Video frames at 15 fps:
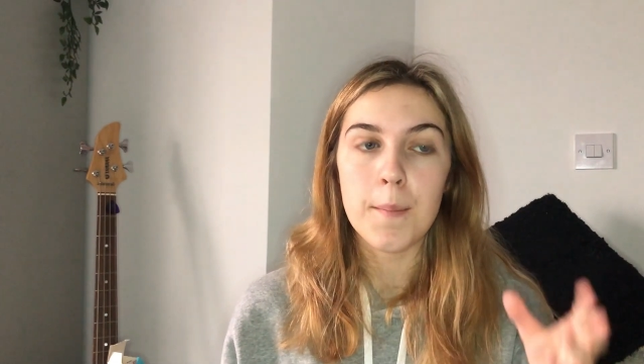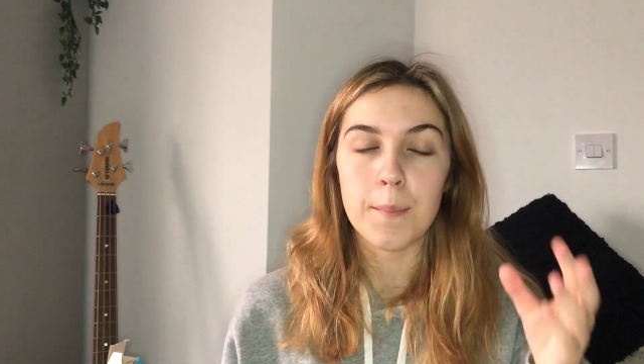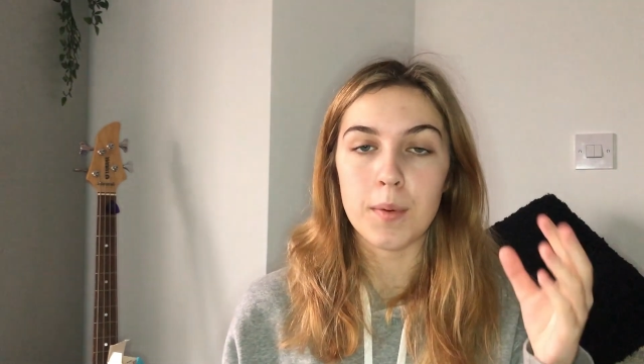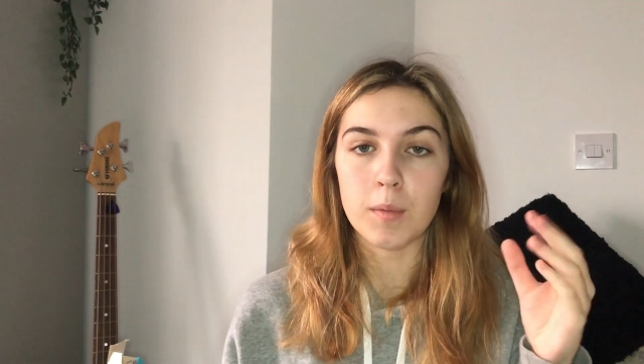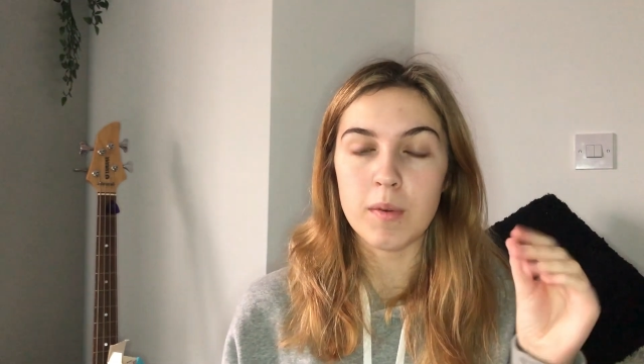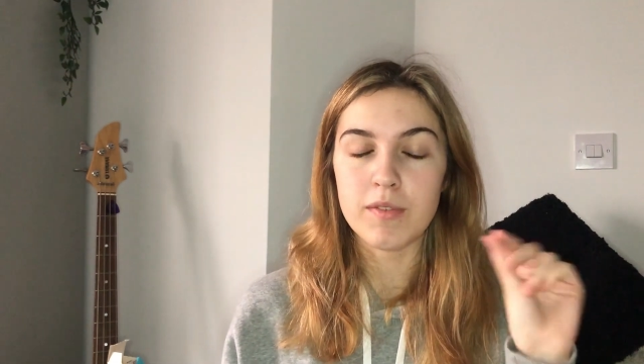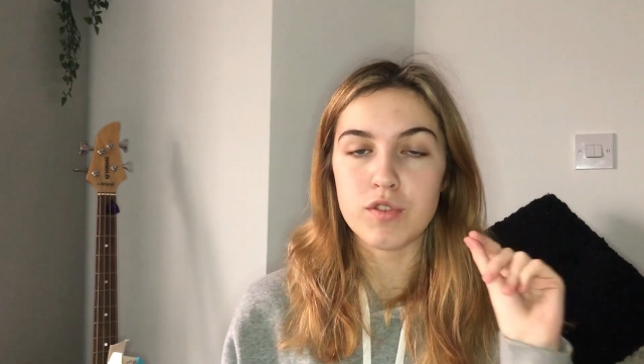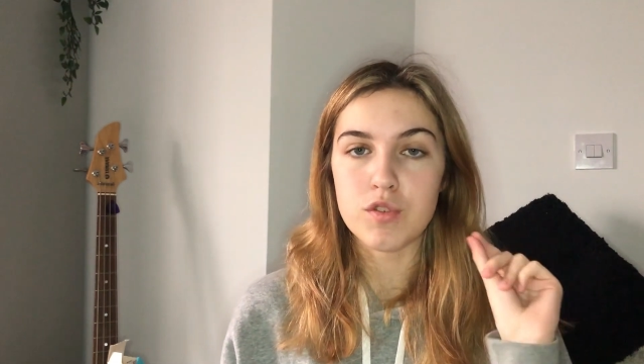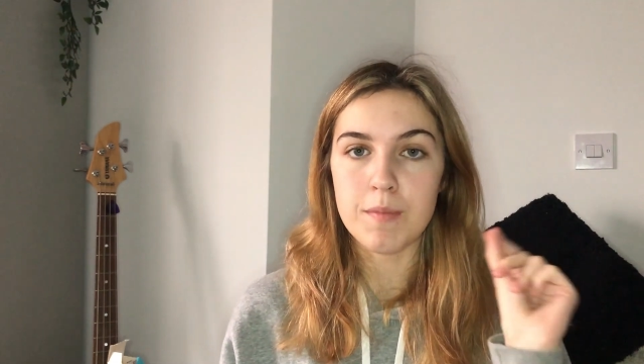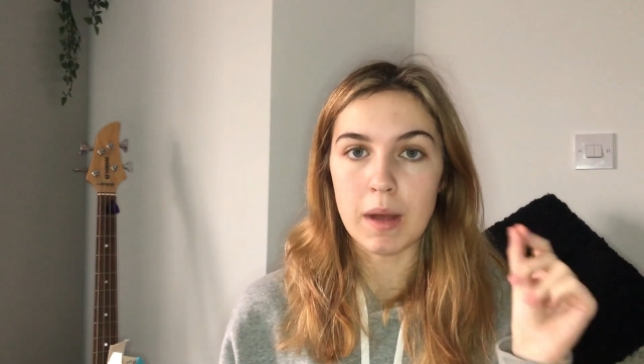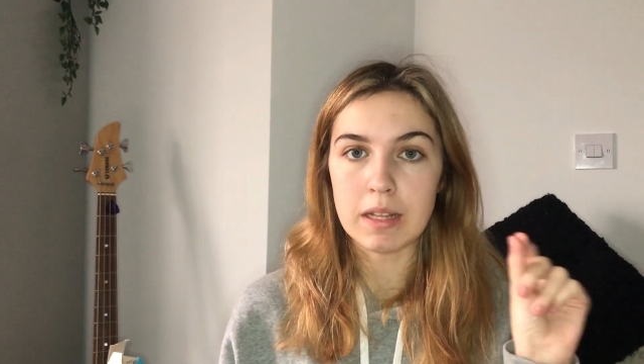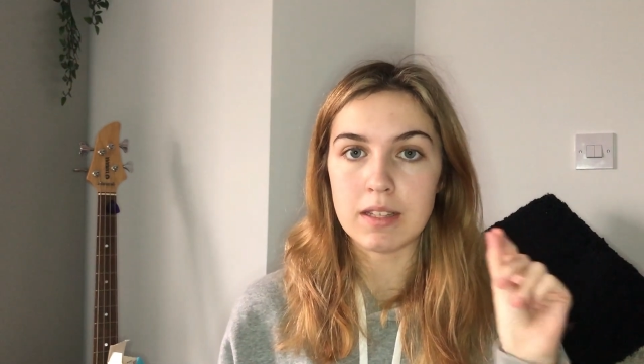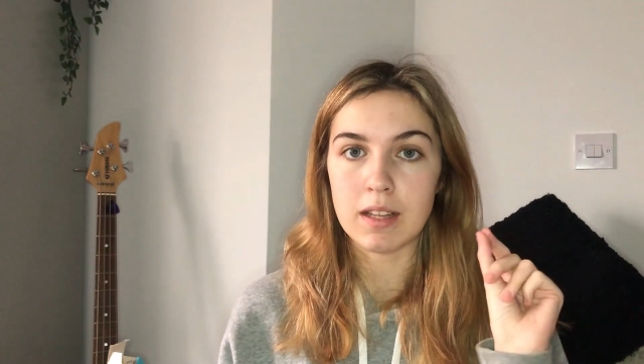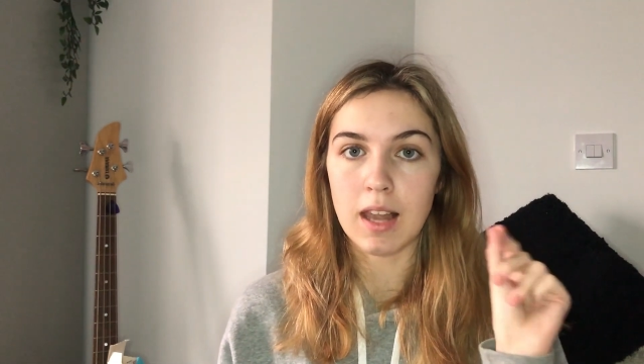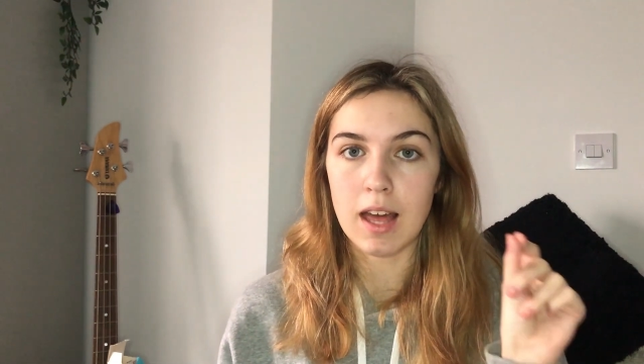but with
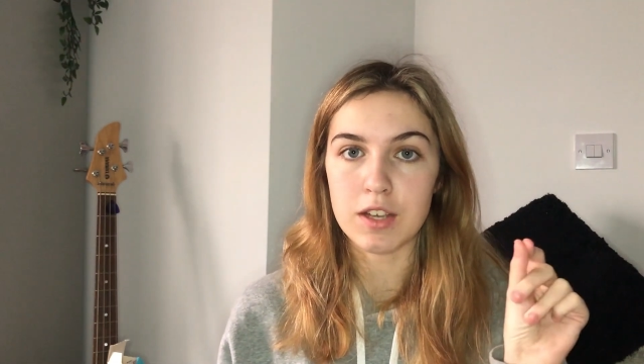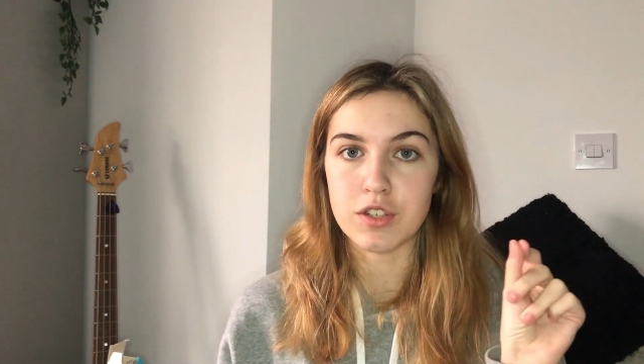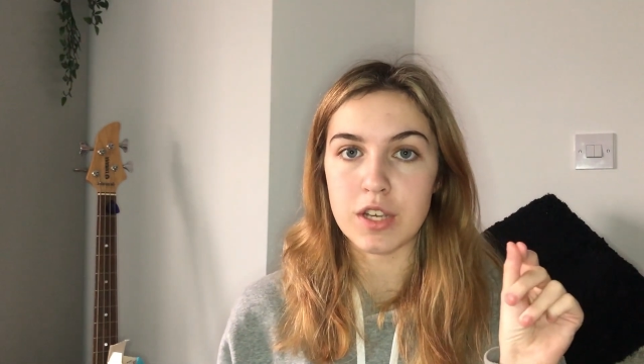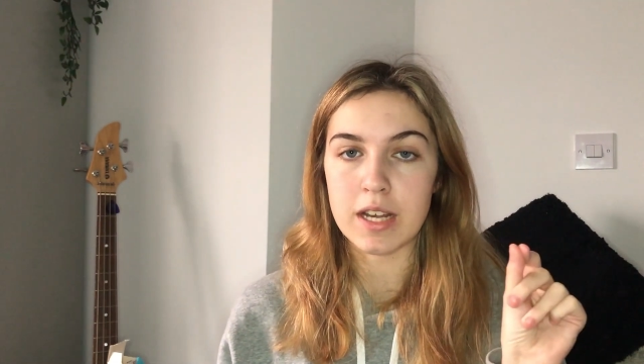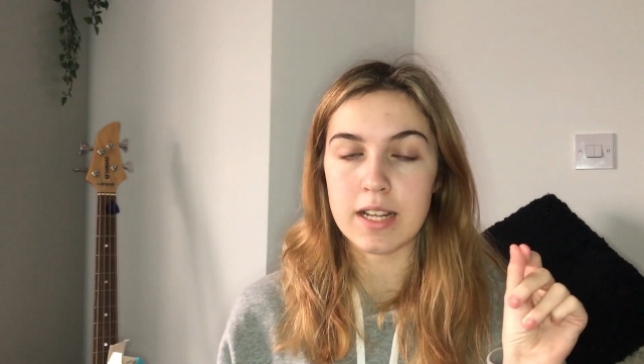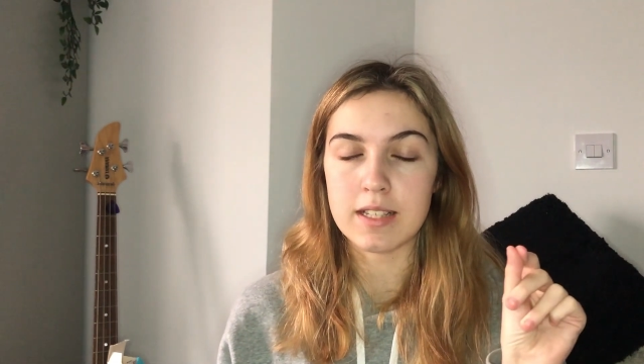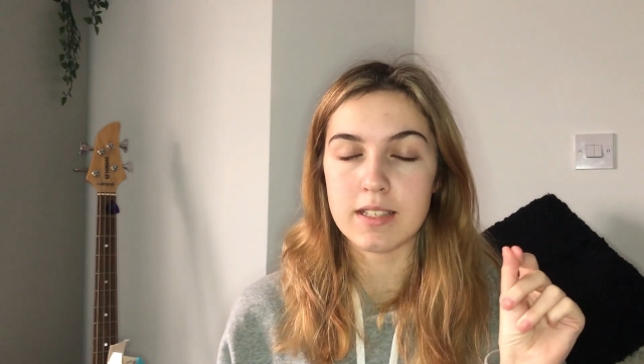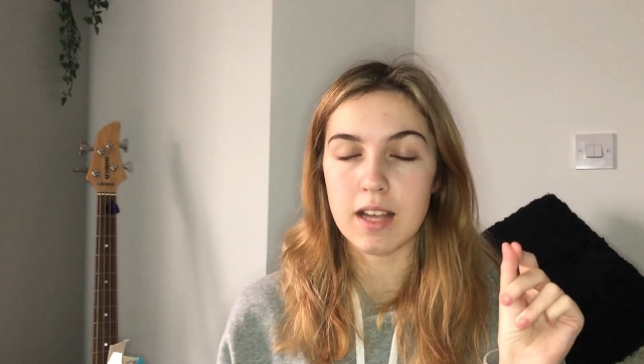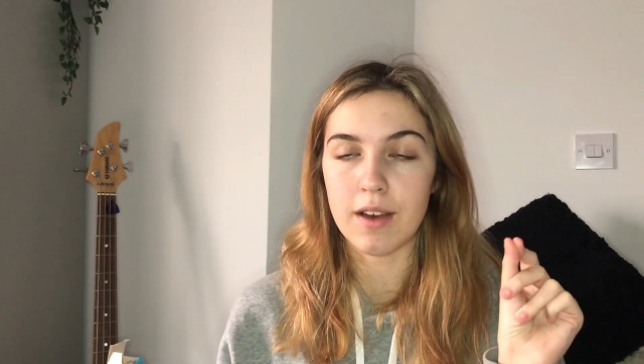dramatic lashes,